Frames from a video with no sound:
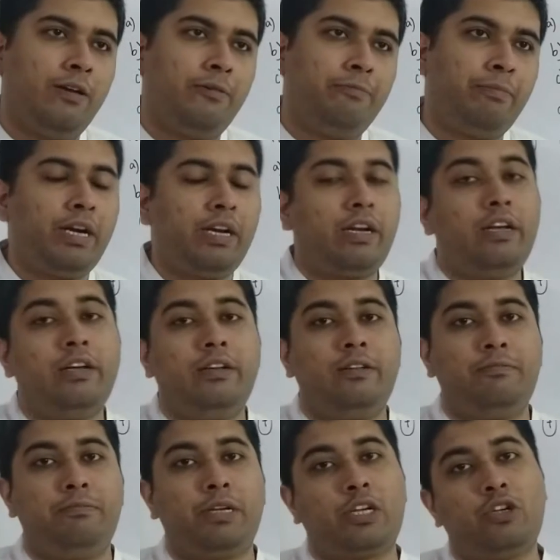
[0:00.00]
But
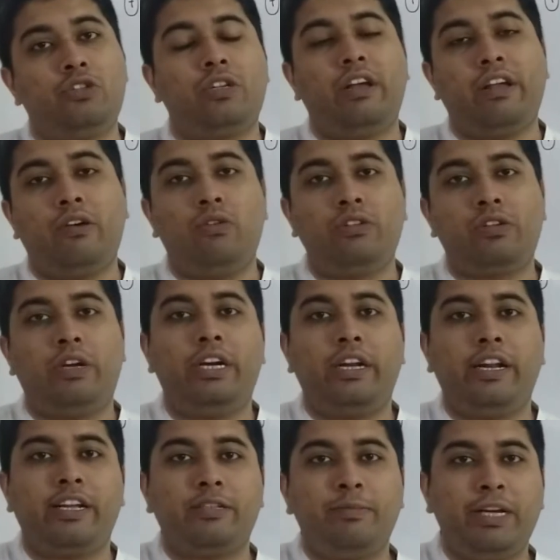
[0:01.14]
because I also had an
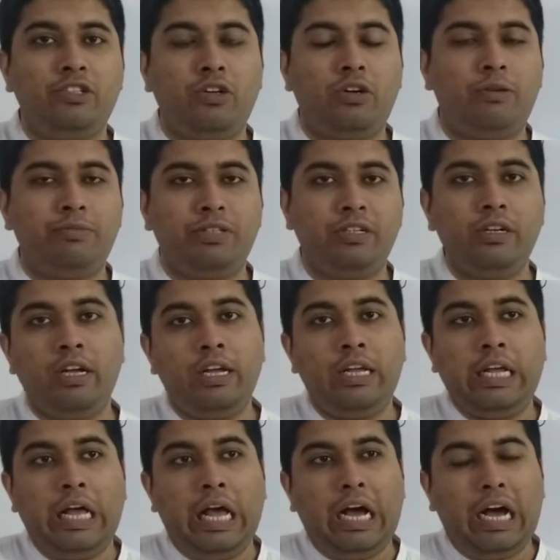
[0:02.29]
expansion option,
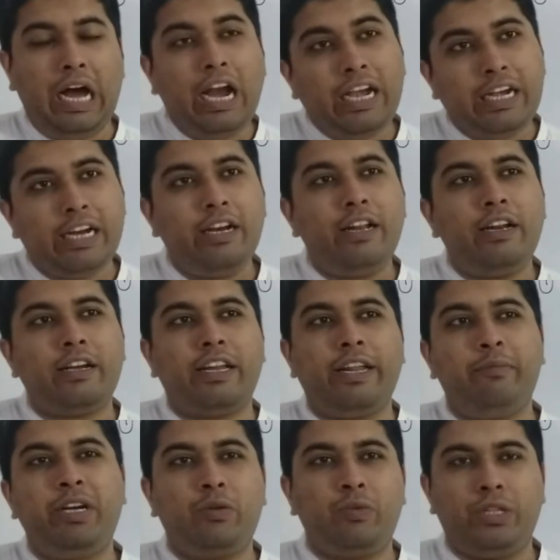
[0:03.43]
I did an
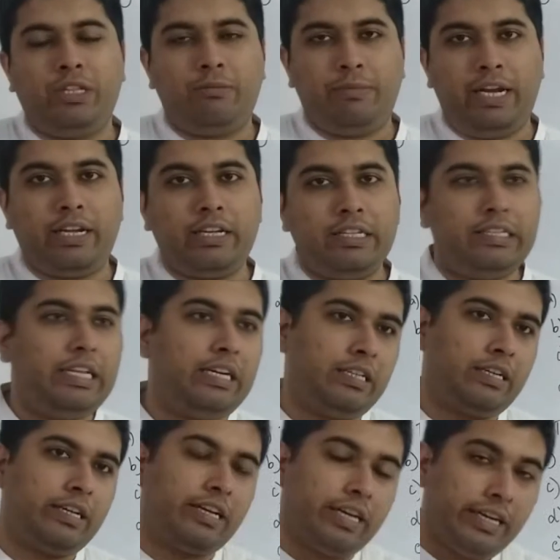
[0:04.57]
agreement with the bank that
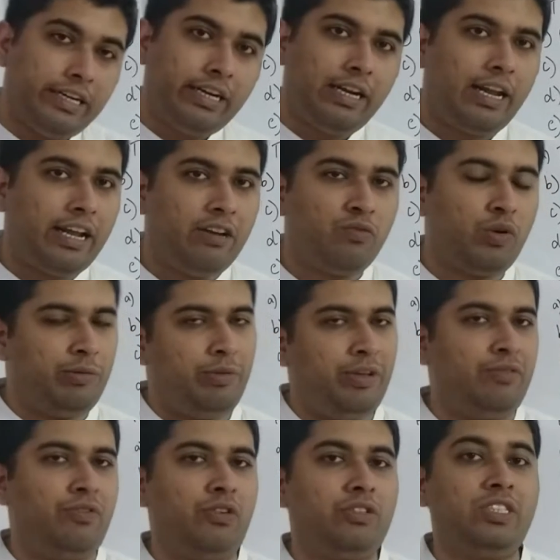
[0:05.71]
the credit line would be
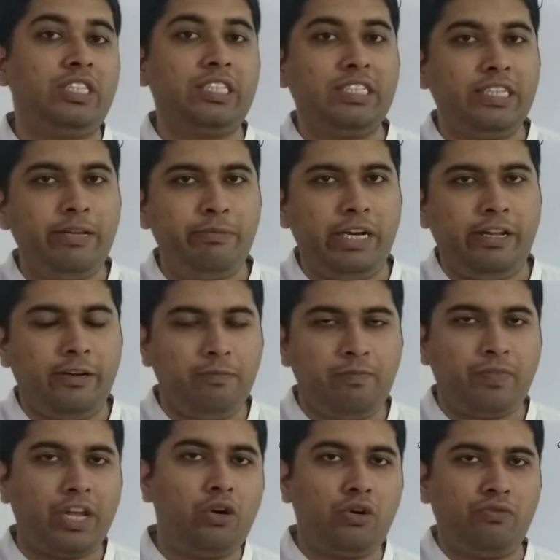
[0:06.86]
for 60 million,
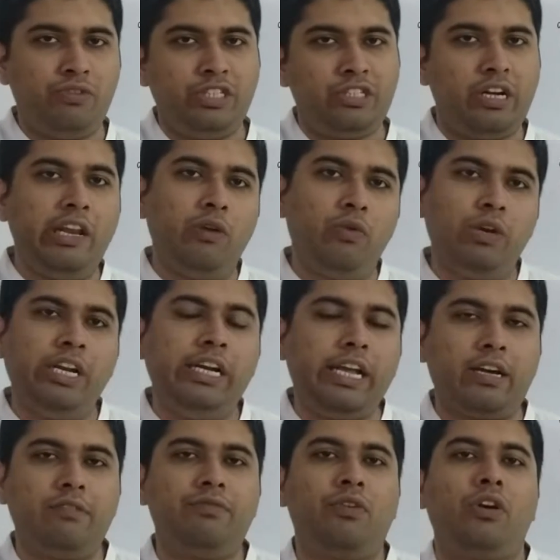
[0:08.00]
out of which I'll only take
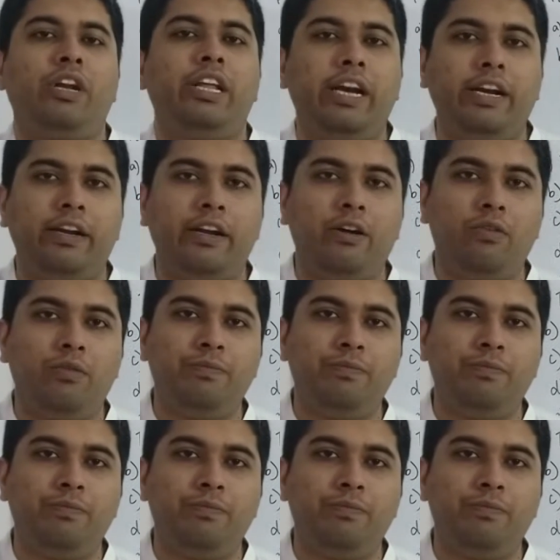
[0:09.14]
up 40 right now.